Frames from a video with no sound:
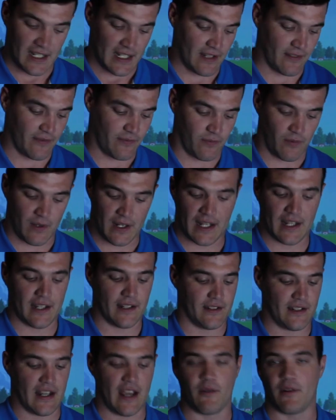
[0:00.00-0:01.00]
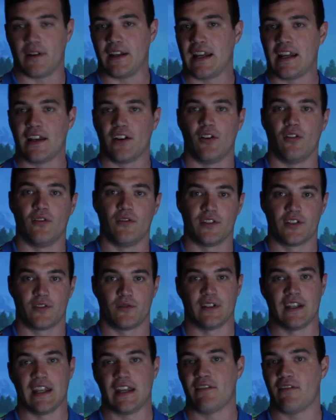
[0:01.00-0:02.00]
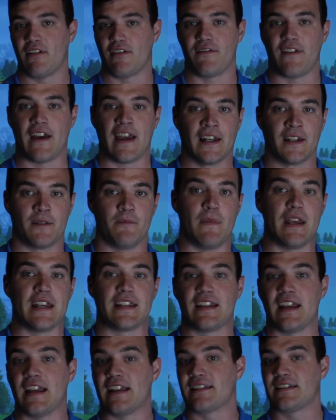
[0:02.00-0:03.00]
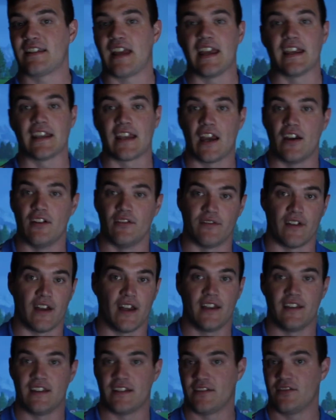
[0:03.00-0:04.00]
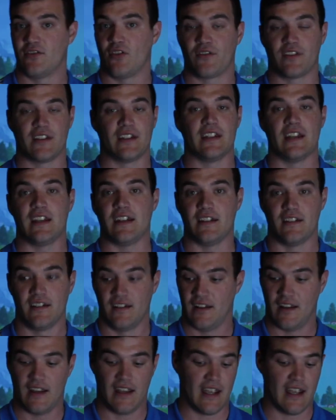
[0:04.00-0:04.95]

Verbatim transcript: If we're toe and heel, gear effect, miss hits take over, there's nothing in